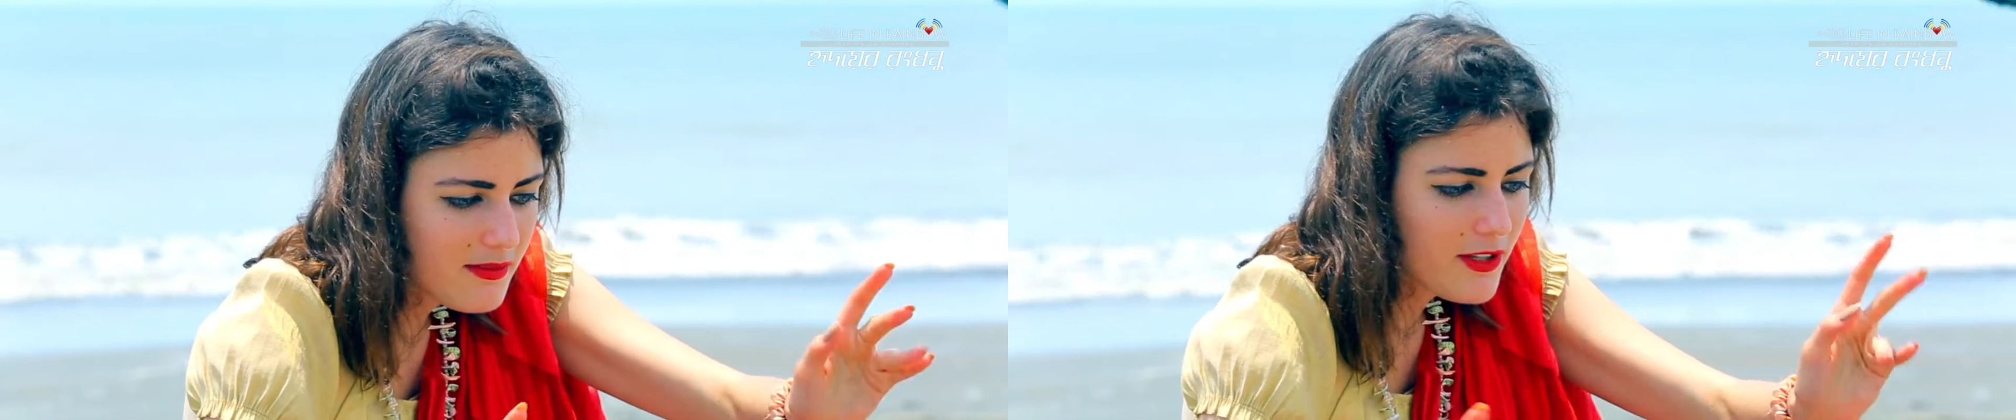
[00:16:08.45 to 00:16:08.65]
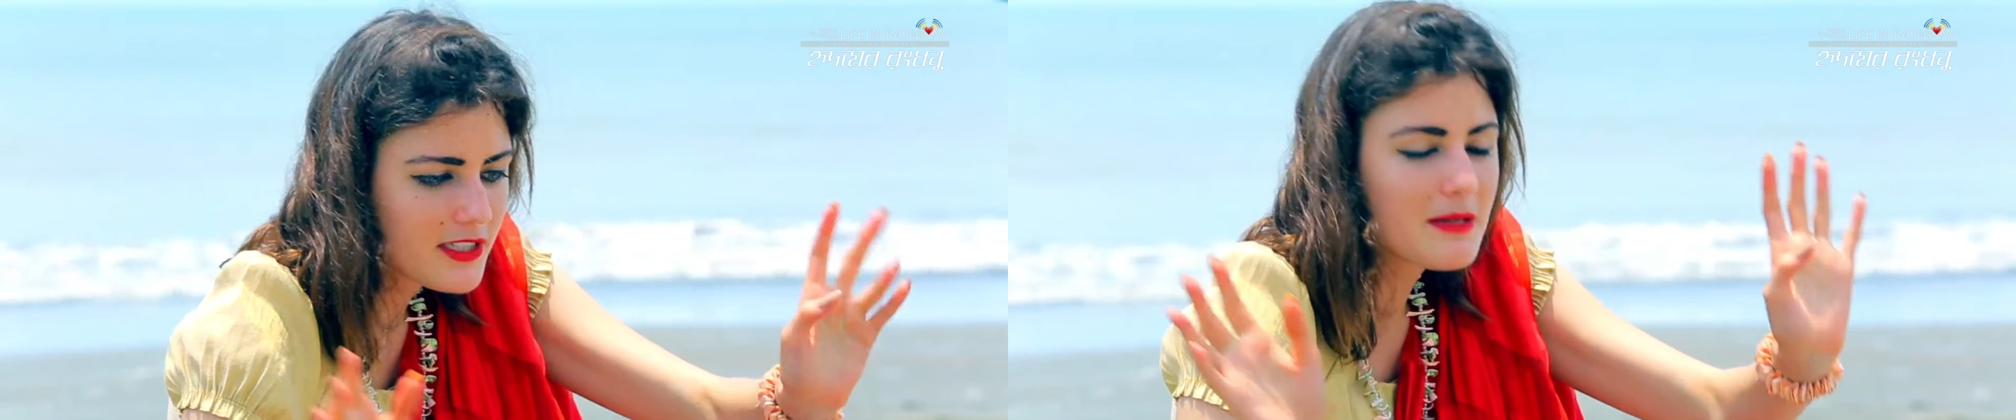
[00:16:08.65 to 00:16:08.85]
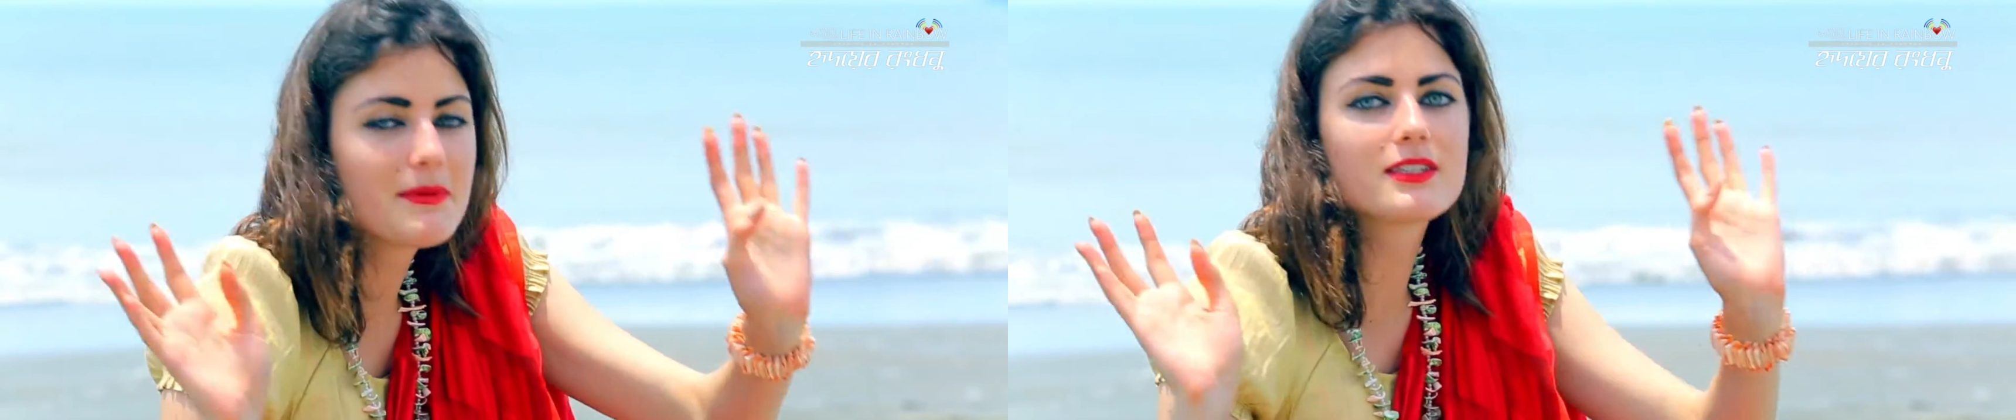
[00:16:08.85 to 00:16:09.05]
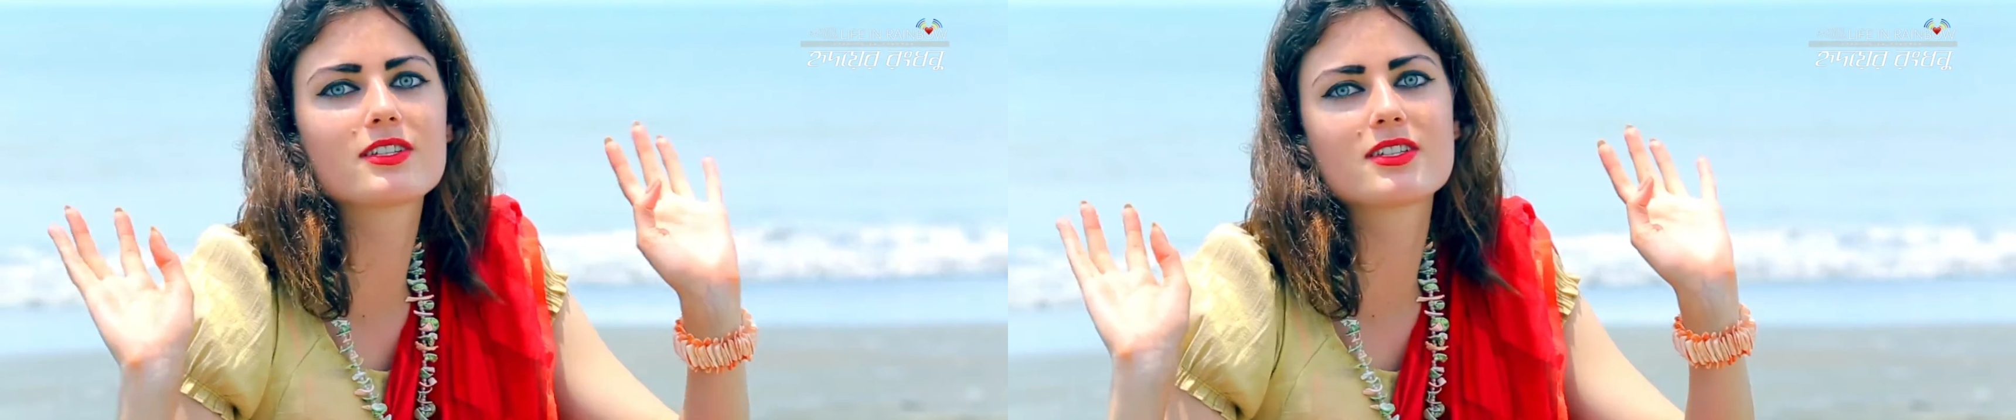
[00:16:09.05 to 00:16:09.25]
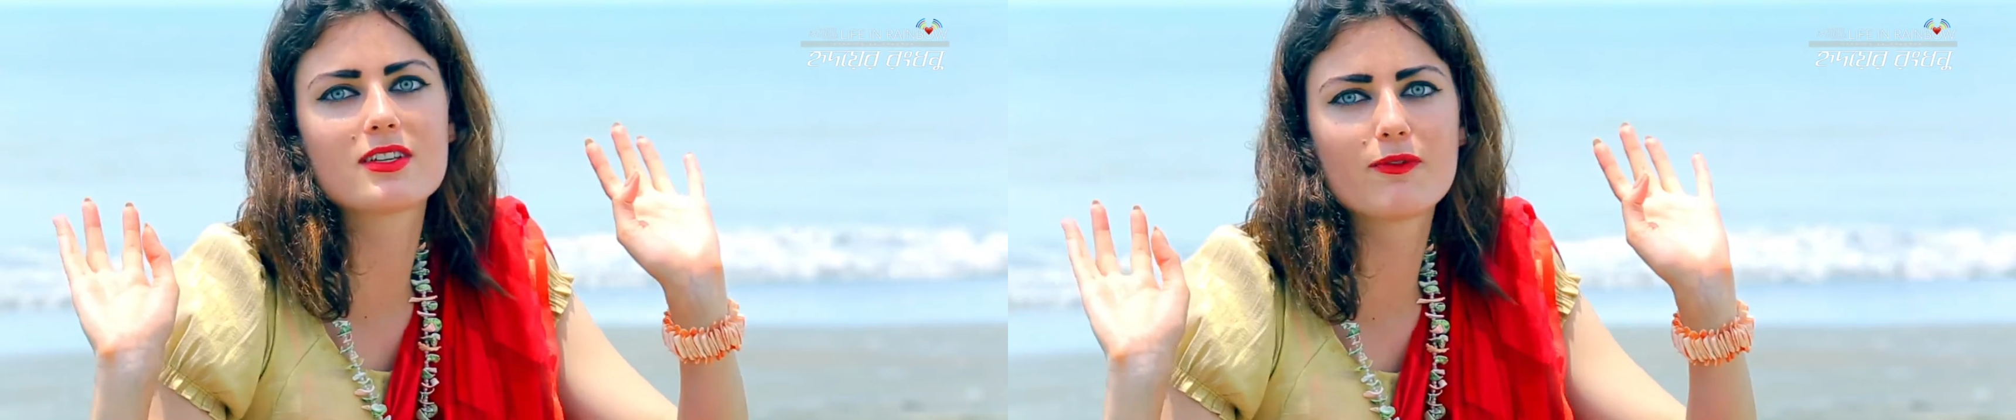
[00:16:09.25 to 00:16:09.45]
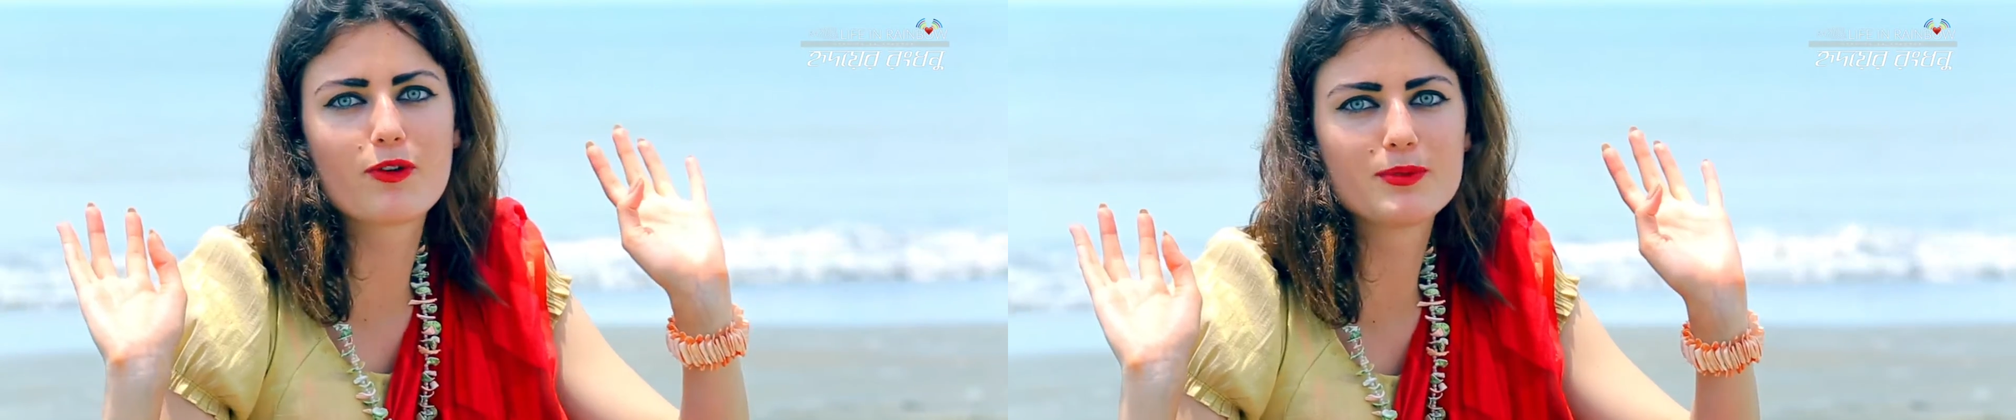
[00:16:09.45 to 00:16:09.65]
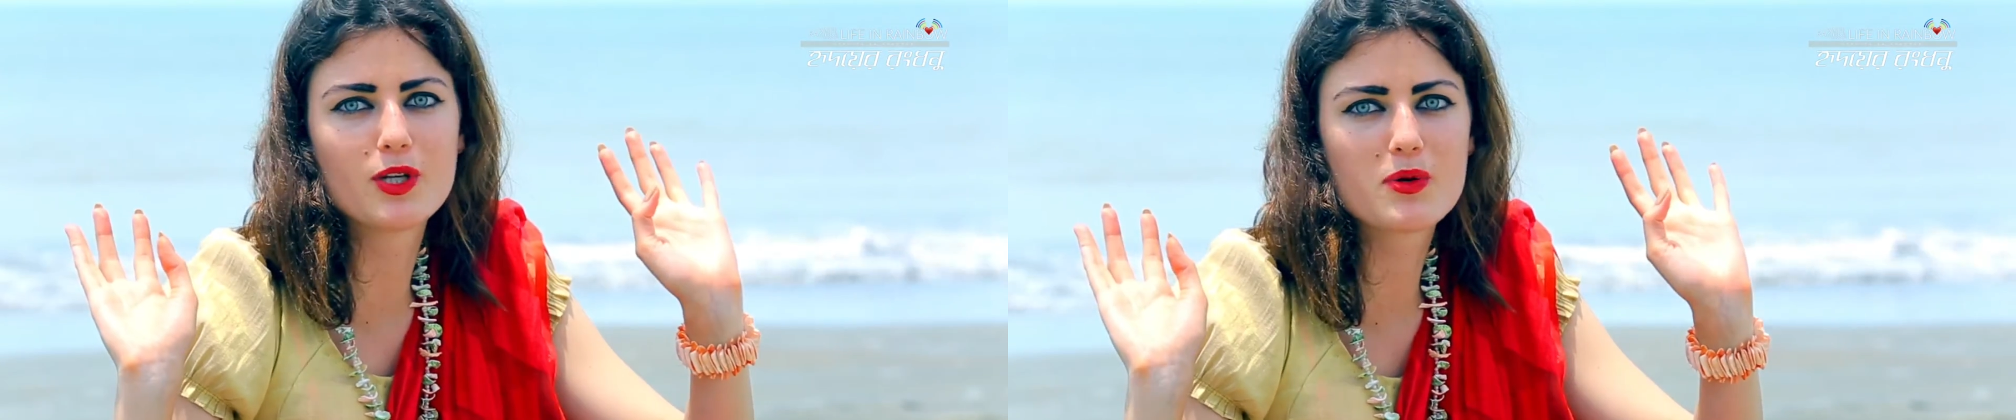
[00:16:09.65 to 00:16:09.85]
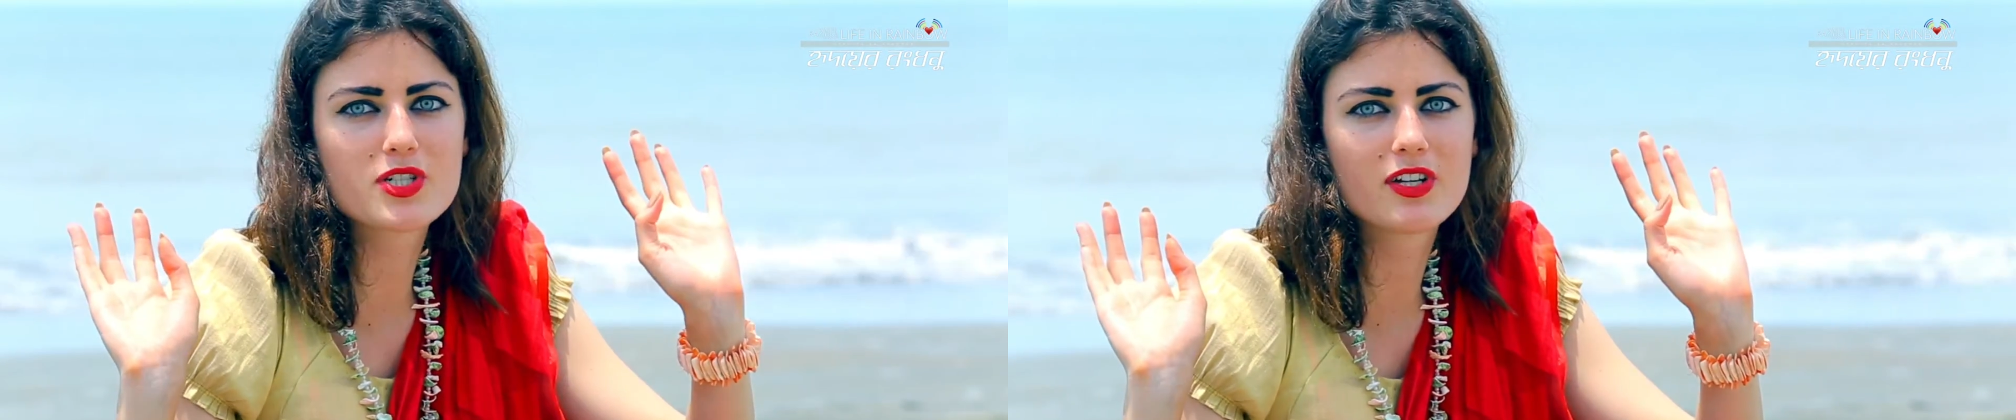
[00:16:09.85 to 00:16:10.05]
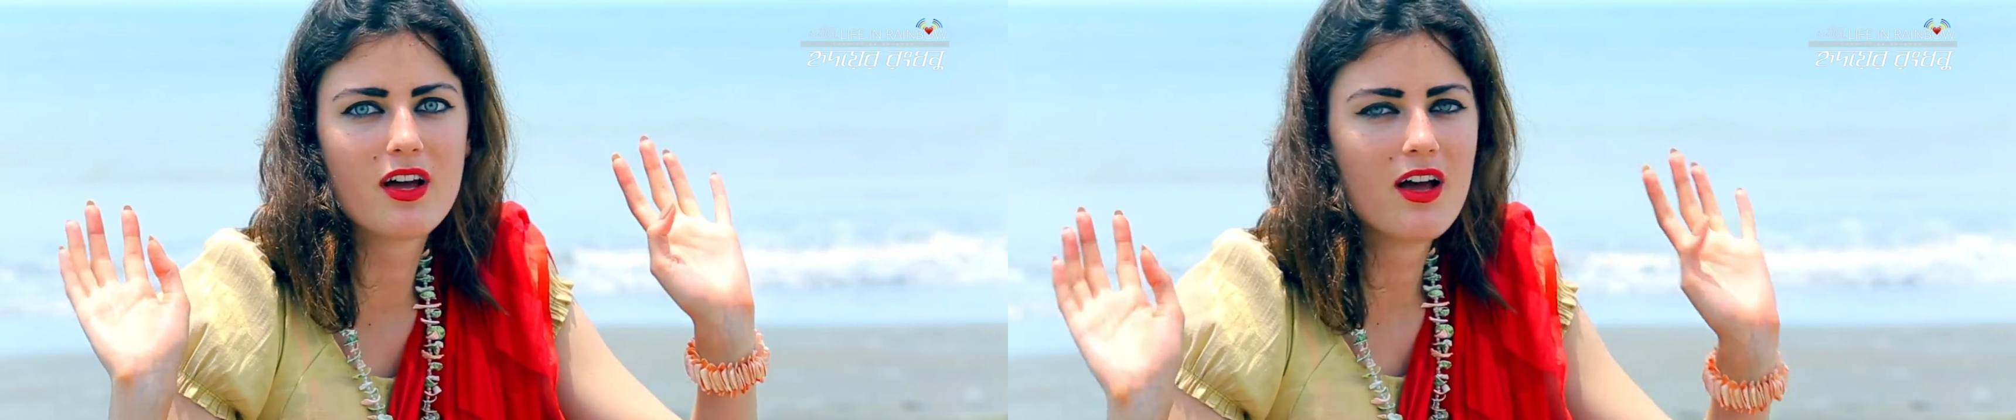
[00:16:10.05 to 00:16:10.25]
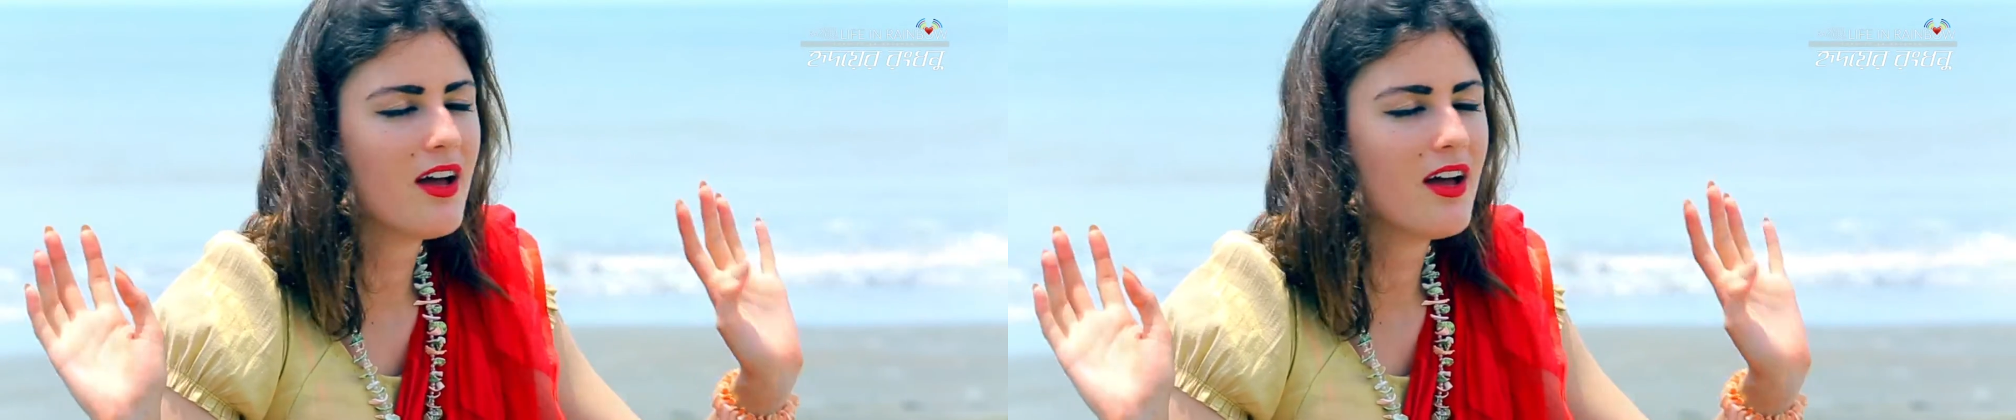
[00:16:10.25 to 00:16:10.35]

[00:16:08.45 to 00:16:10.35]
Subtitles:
30 meters from the ocean.